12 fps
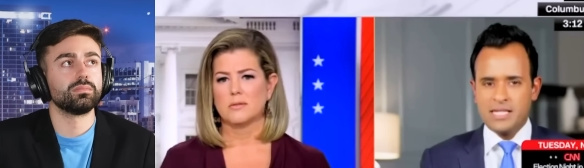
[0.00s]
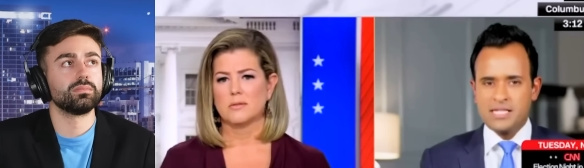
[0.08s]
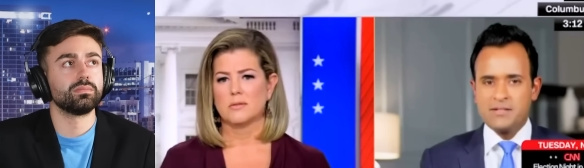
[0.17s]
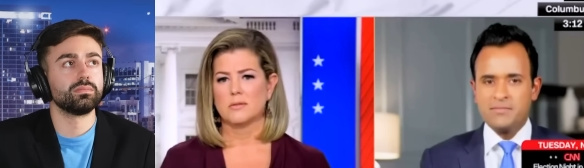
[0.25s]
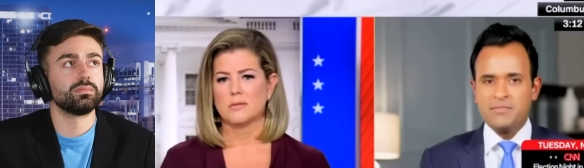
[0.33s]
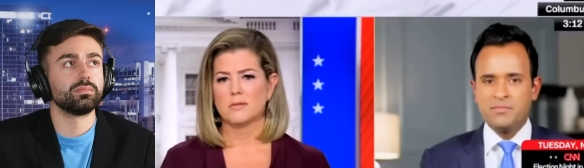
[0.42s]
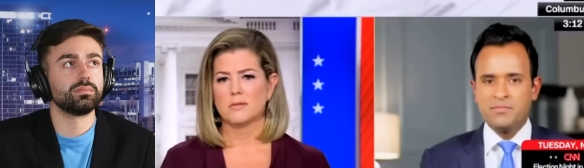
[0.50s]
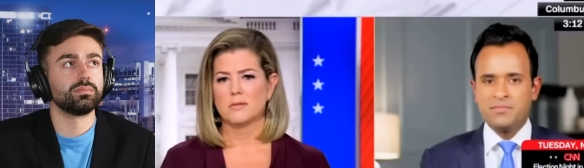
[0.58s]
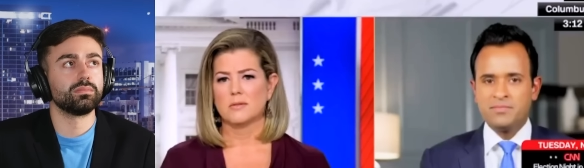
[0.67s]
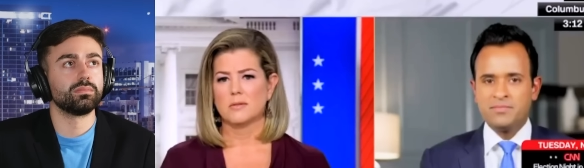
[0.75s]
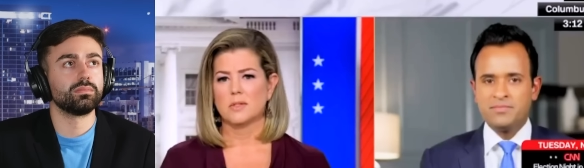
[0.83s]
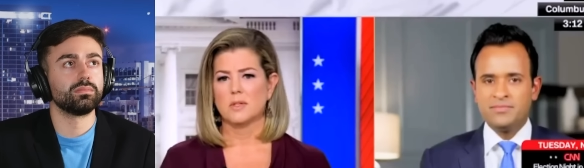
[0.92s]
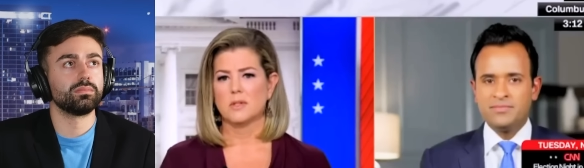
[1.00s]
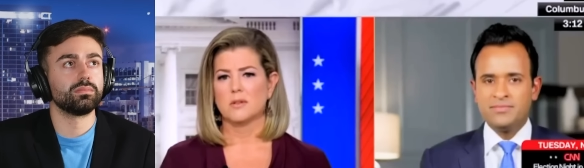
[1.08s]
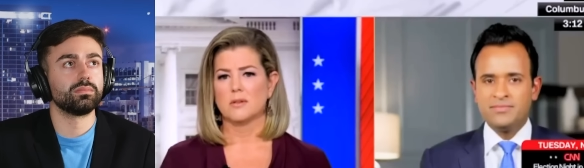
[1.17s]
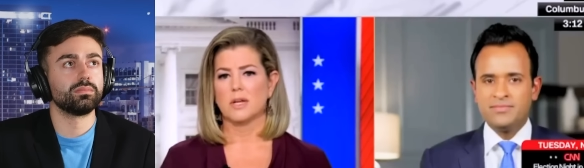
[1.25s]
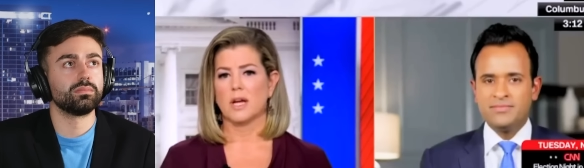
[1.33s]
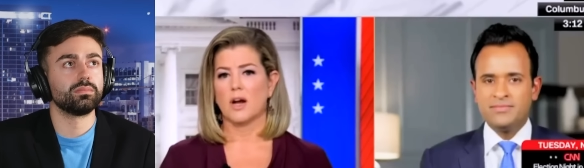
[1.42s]
Speaker 1: yes.
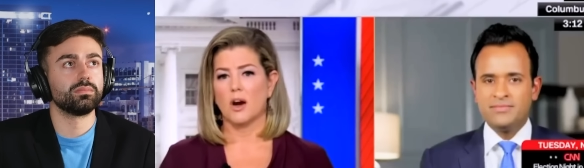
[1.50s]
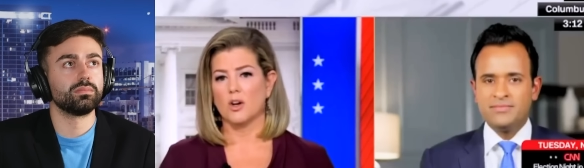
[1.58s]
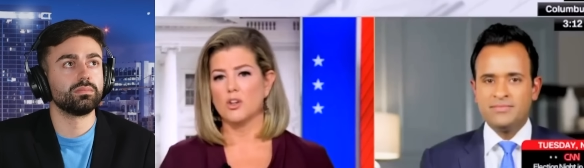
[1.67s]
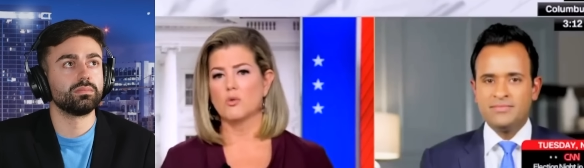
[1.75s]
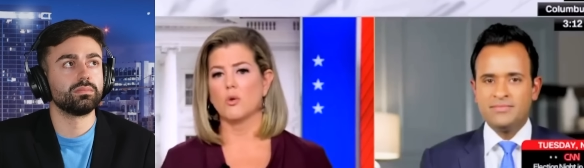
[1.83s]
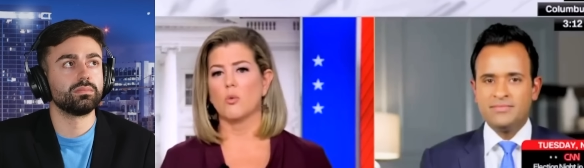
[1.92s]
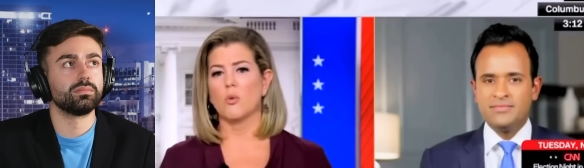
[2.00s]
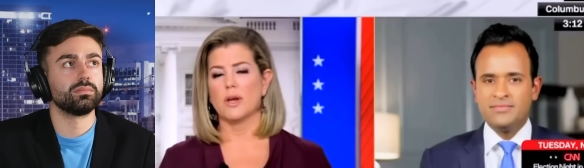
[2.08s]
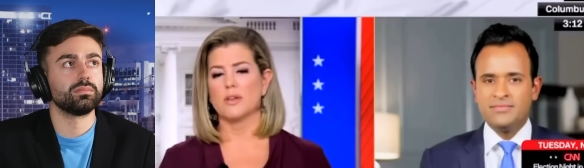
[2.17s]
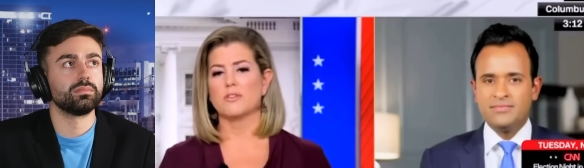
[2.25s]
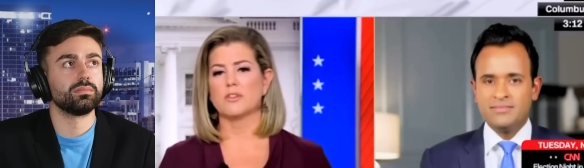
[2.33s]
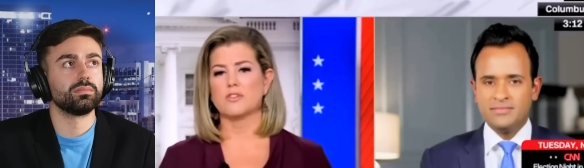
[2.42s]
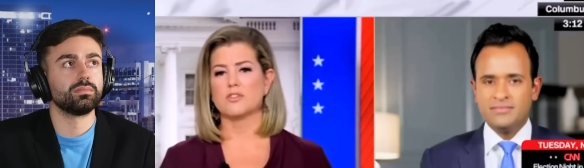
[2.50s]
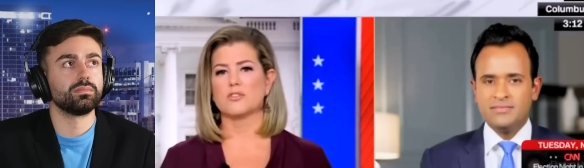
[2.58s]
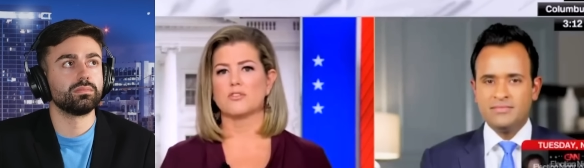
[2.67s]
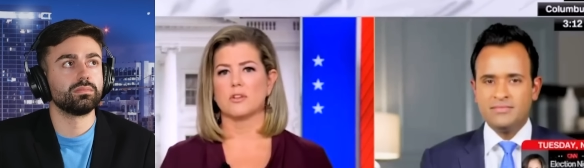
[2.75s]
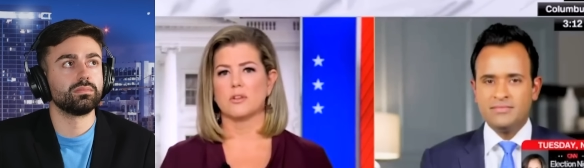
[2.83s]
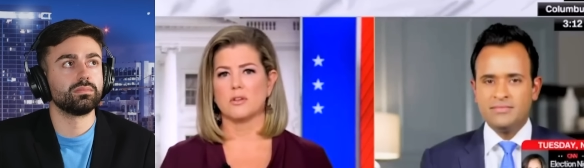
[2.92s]
Like, are you? Is this
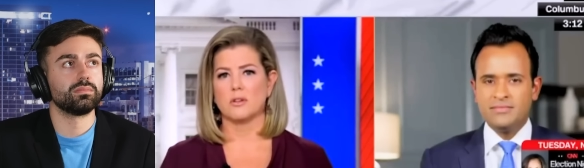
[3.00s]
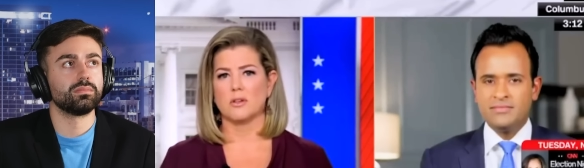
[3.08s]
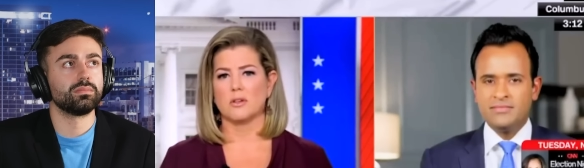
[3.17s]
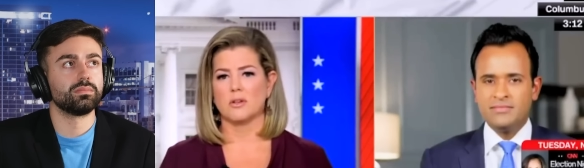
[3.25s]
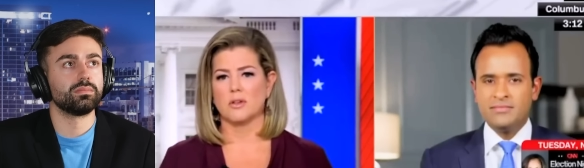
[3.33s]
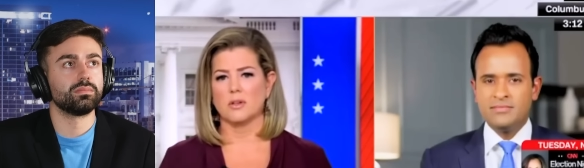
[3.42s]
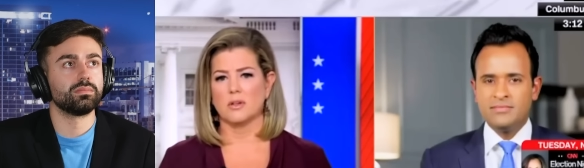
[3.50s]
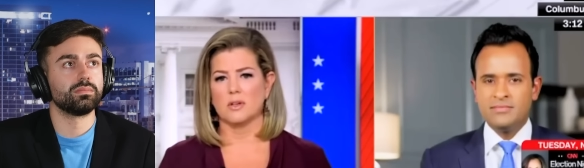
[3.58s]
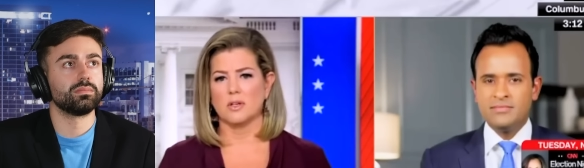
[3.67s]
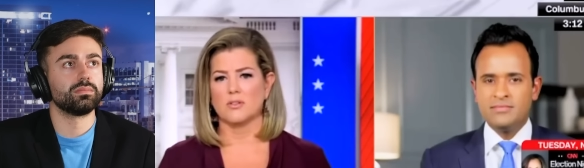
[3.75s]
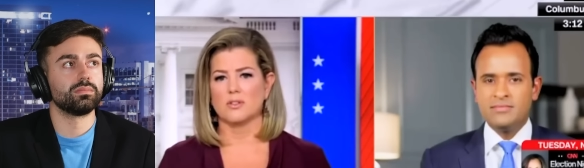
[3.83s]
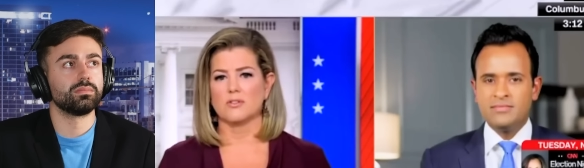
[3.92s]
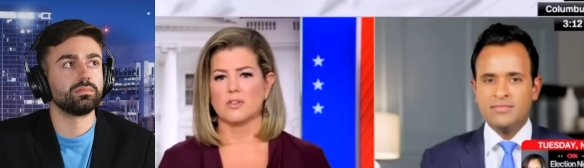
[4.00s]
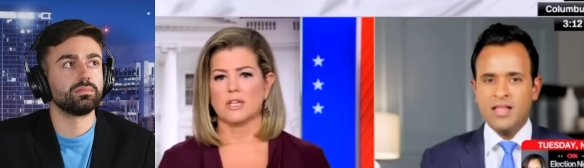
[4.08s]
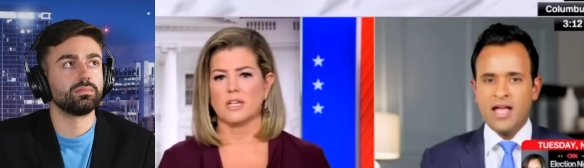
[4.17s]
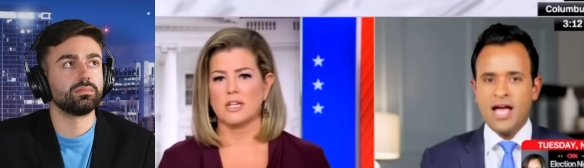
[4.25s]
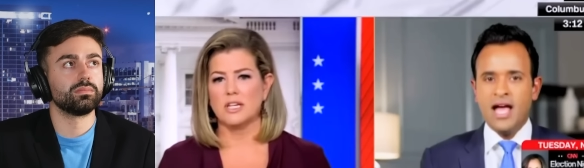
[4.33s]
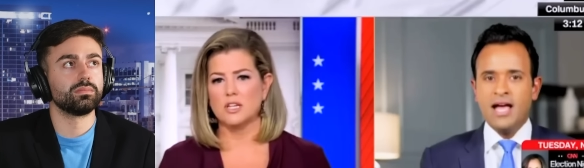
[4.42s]
just? A, is this
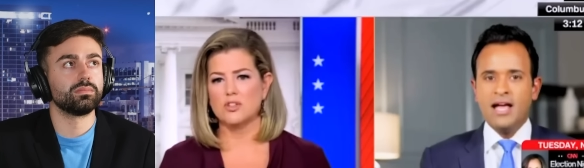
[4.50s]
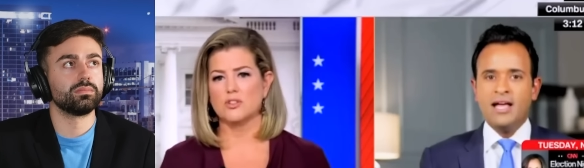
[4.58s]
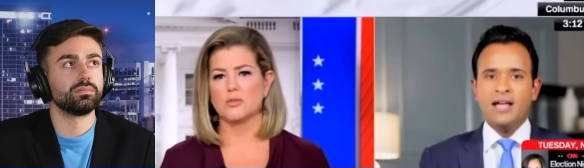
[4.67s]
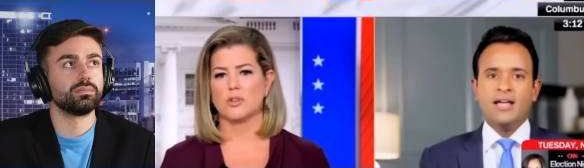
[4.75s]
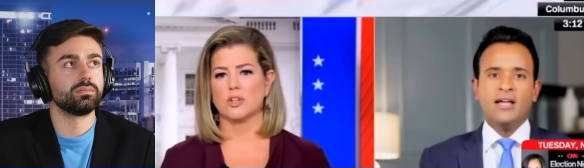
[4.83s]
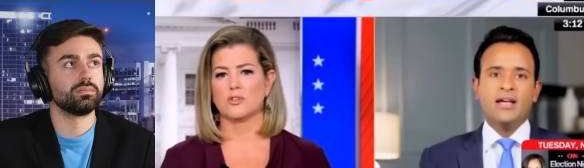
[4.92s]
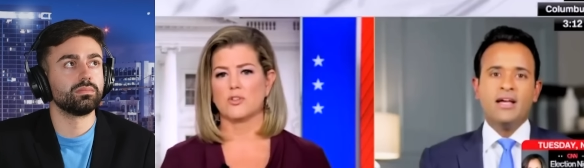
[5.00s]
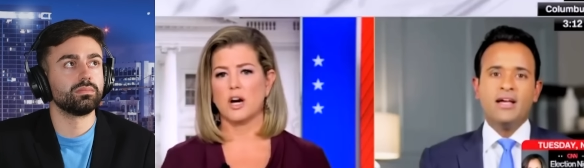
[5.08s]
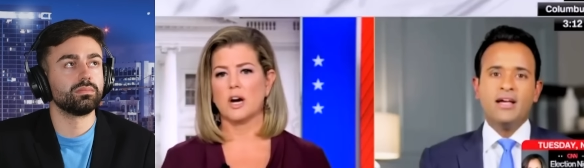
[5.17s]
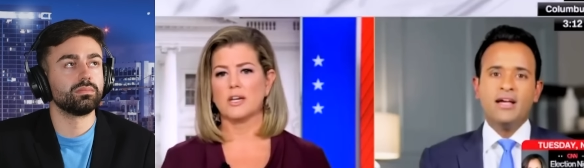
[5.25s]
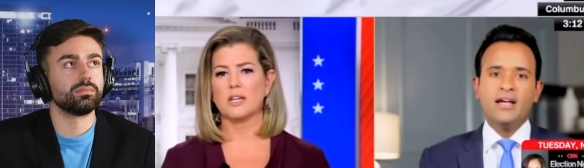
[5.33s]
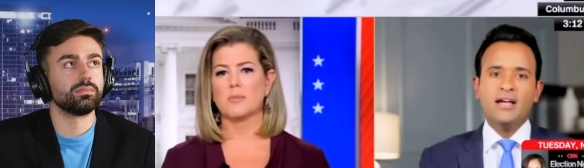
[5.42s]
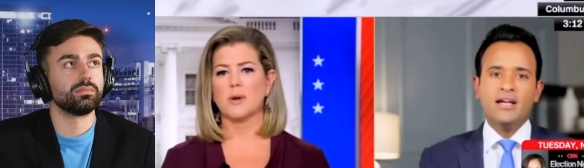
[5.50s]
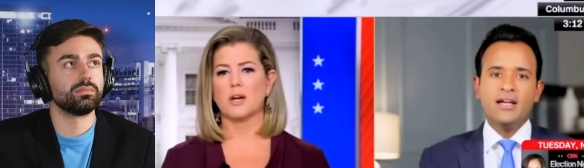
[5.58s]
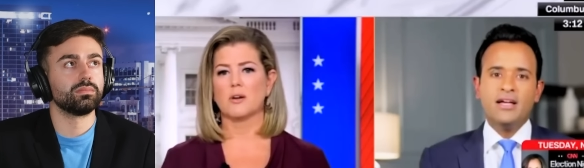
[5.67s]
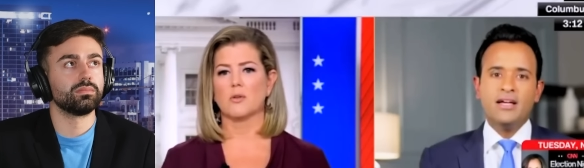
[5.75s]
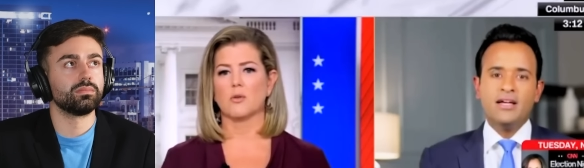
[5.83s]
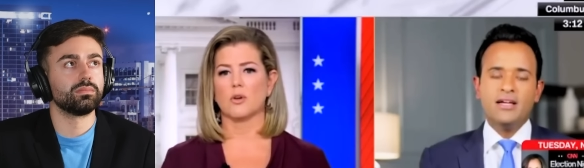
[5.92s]
like an issue that you're talking
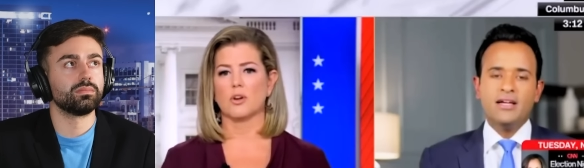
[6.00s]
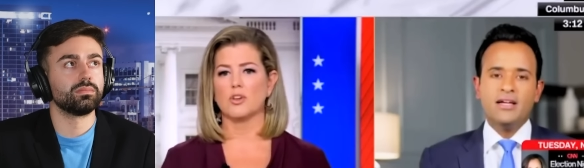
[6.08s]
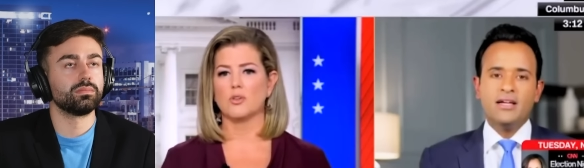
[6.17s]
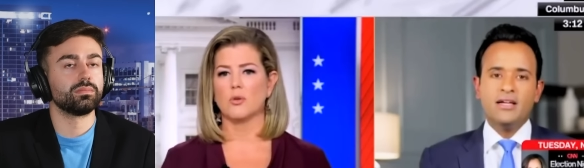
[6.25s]
about, or are